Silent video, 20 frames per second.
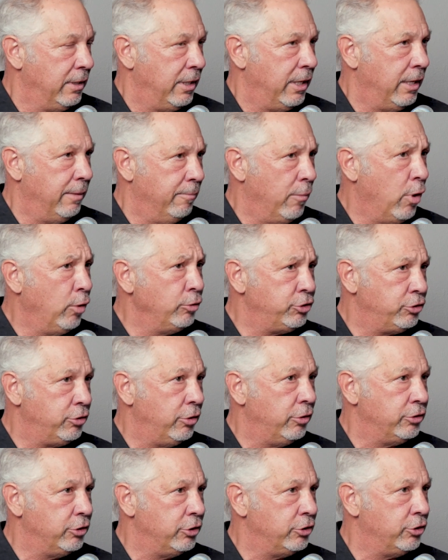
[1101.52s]
and most
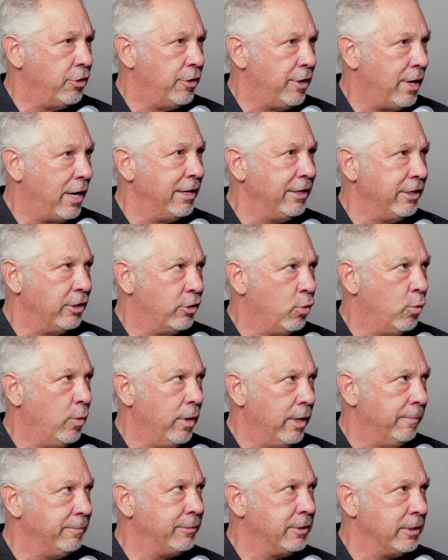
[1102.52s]
churches are not
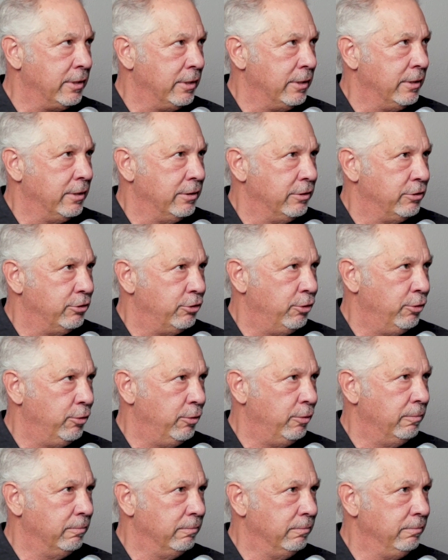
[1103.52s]
equipped
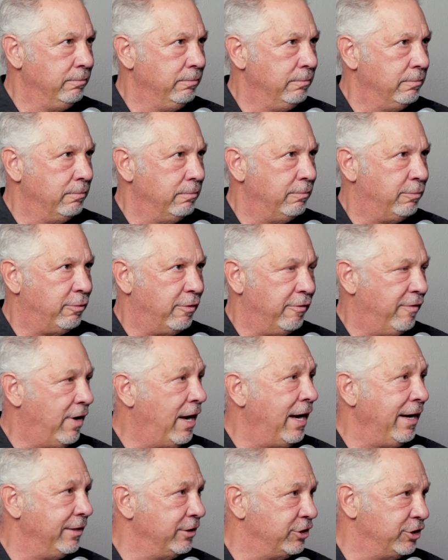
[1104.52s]
to
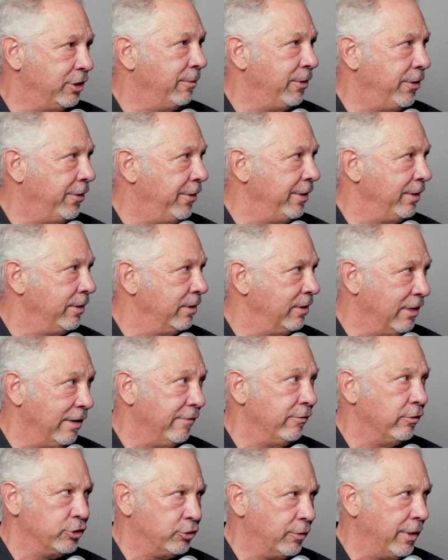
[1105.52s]
provide a seminary
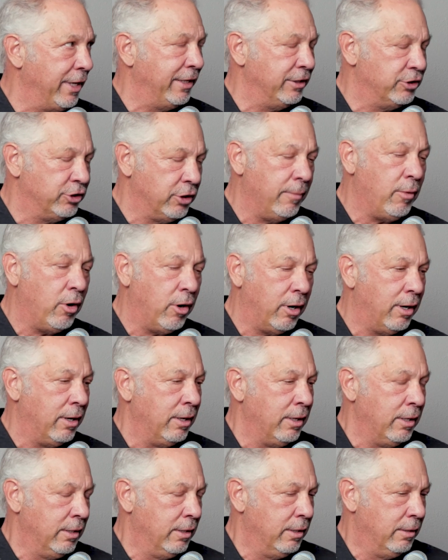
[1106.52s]
level training. Some
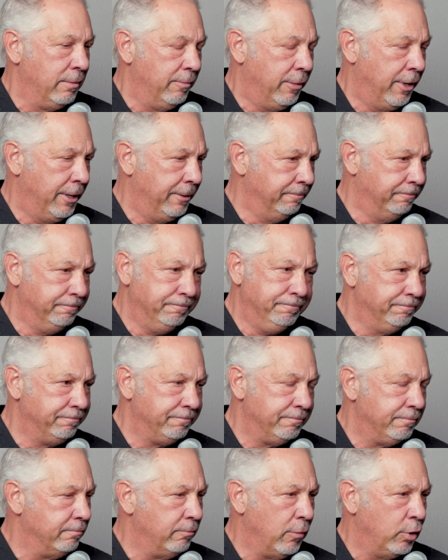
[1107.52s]
are, but
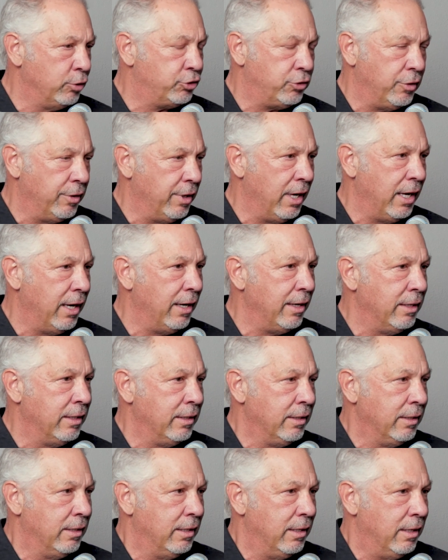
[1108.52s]
most are not.
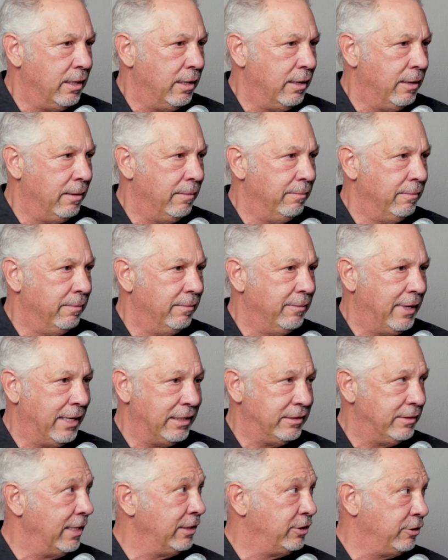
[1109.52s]

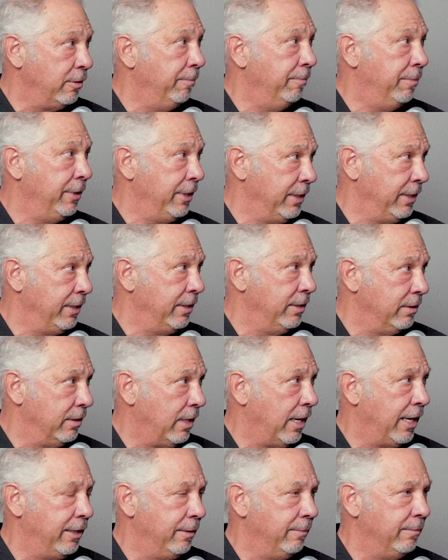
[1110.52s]
That's a big
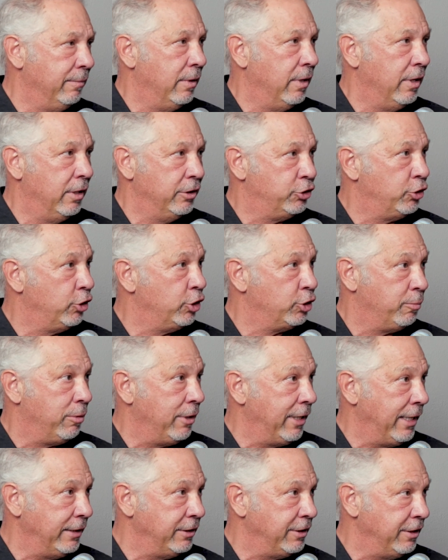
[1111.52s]
item. Church
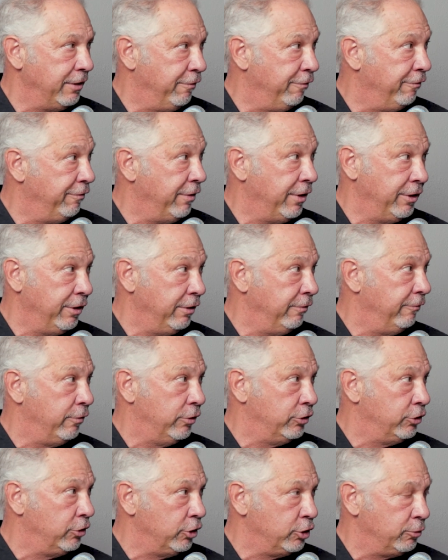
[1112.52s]
planting, funding
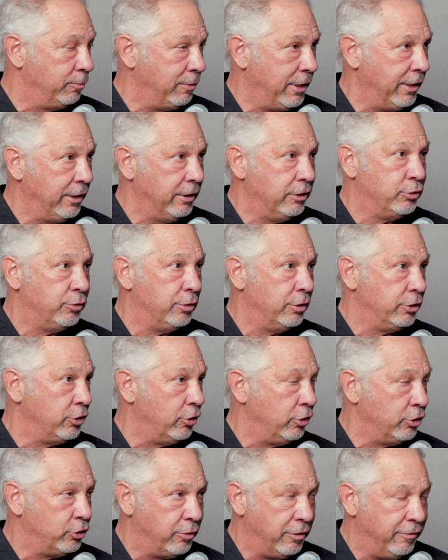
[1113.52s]
for church planting, church
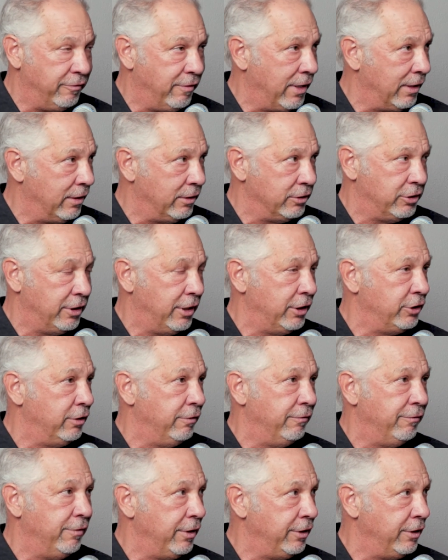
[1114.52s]

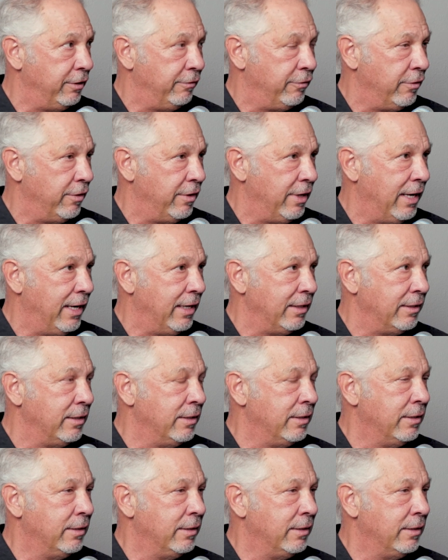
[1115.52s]
revitalization, funding for that.